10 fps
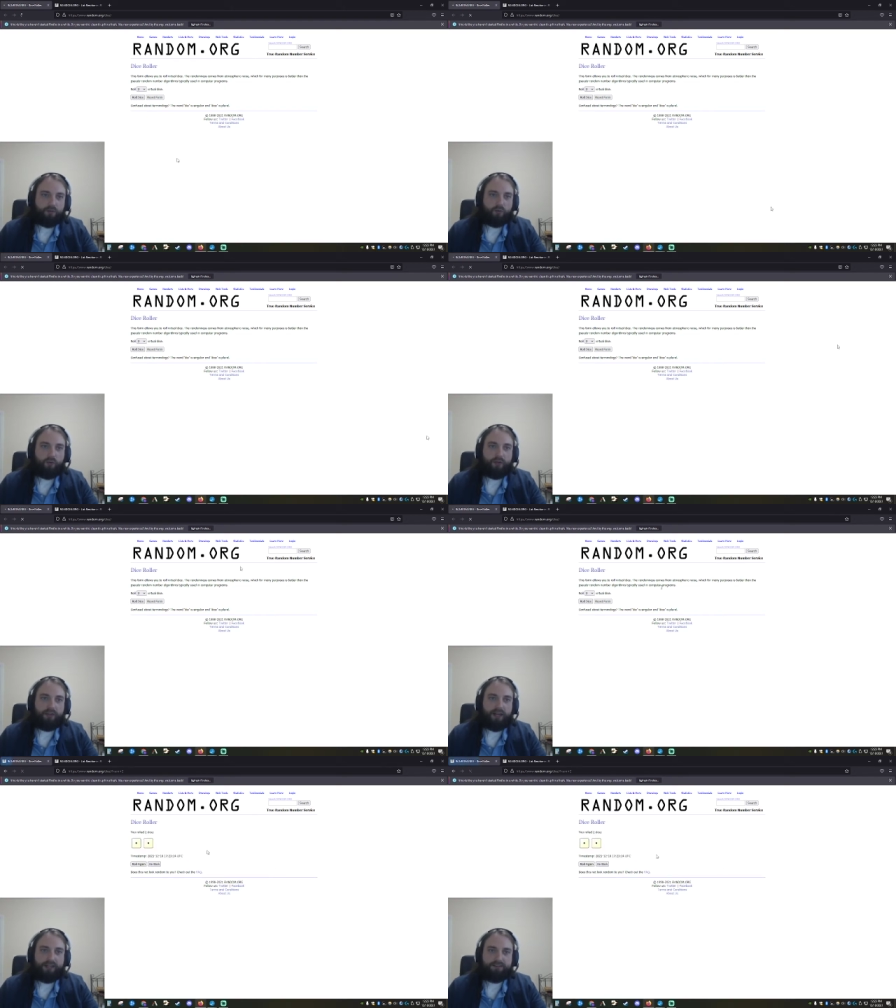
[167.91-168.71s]
Roll the
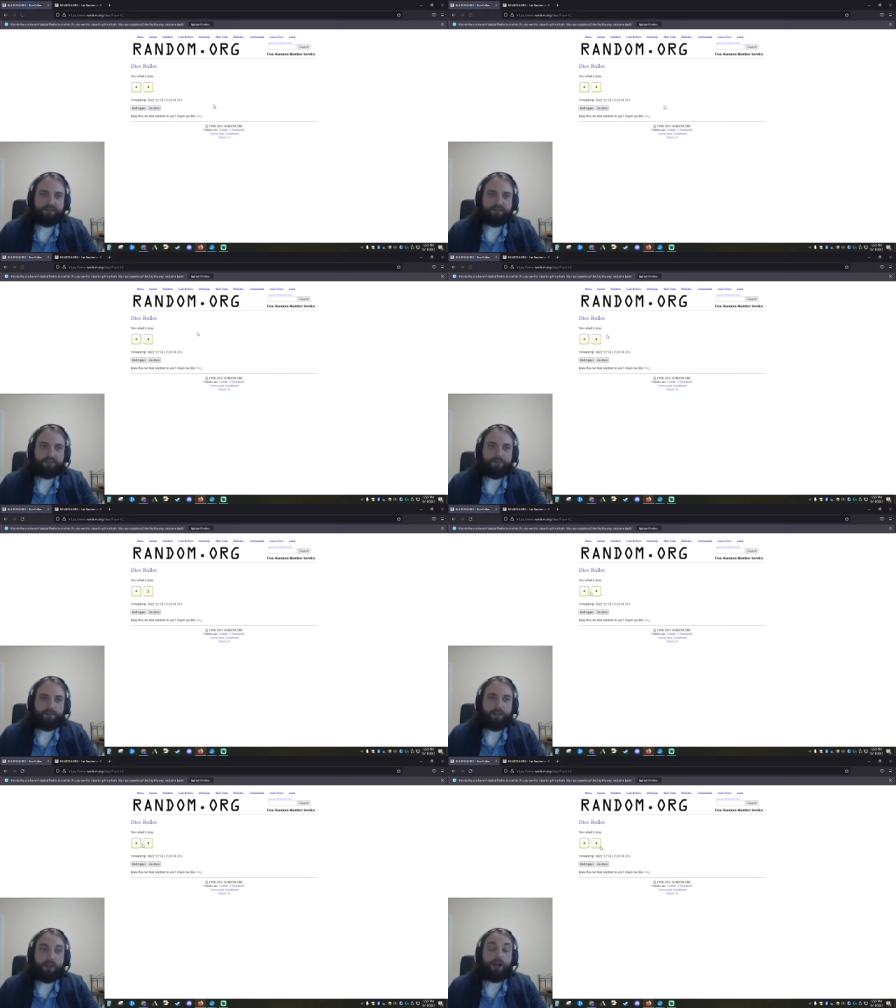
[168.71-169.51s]
dice.
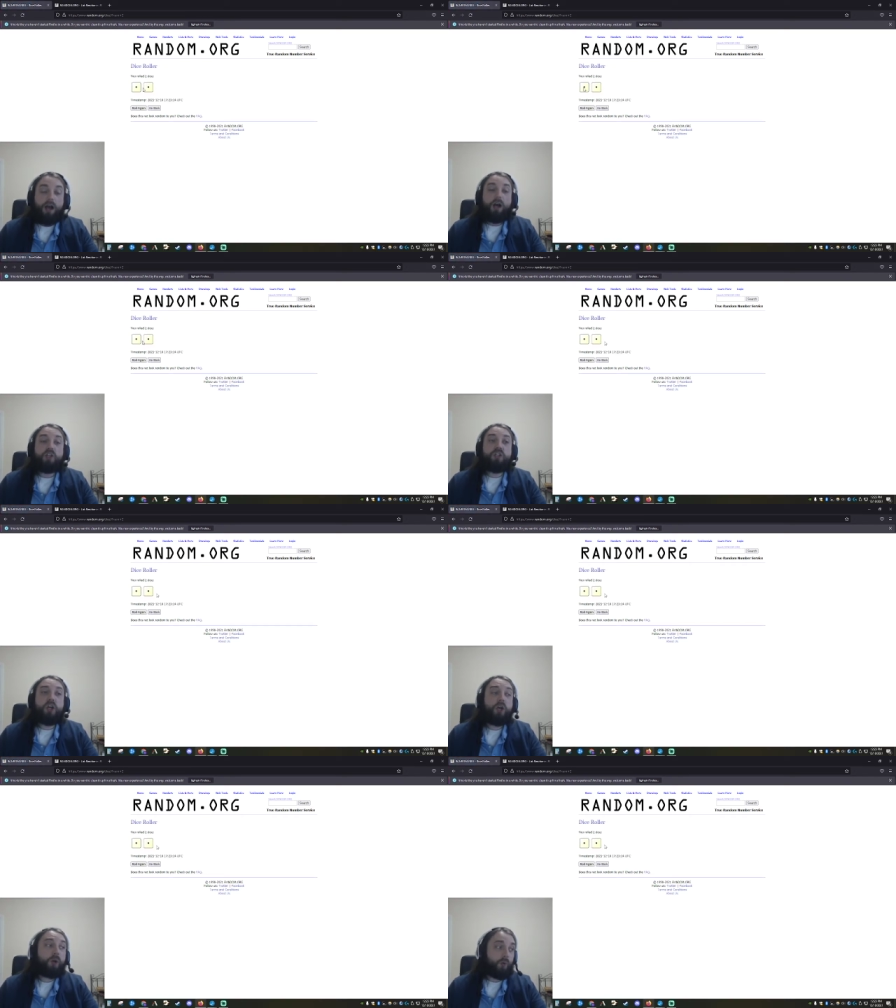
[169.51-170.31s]

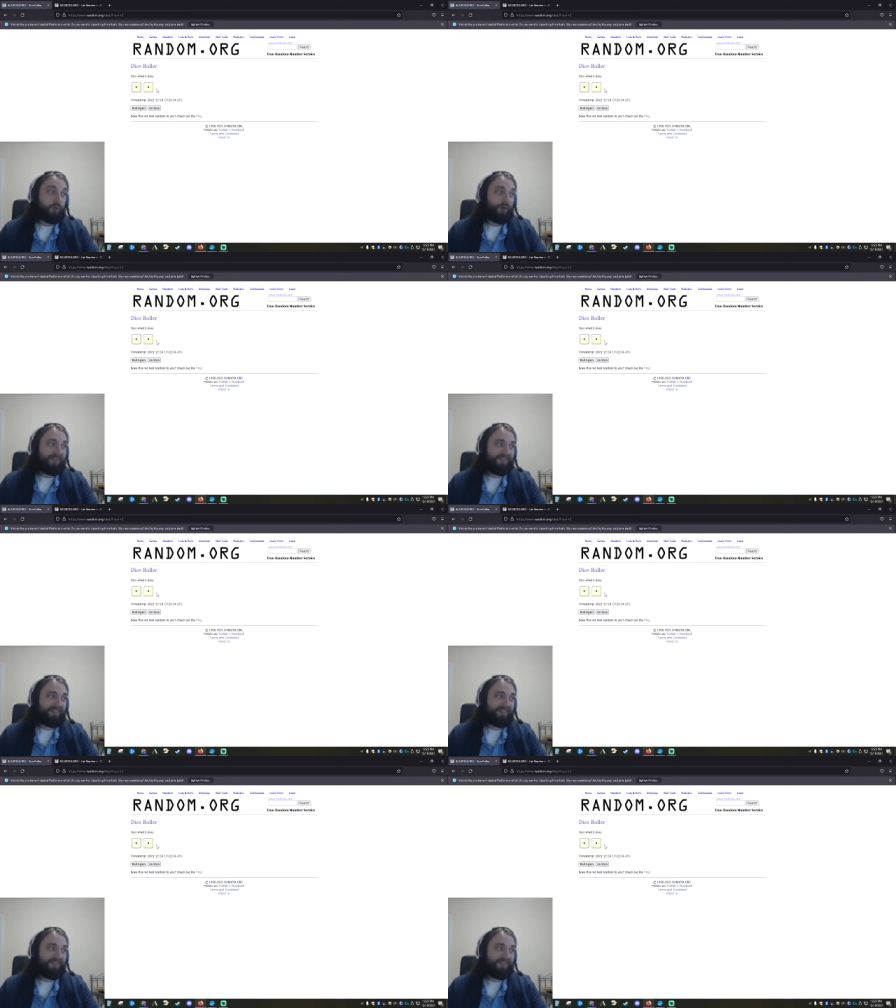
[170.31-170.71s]
Two.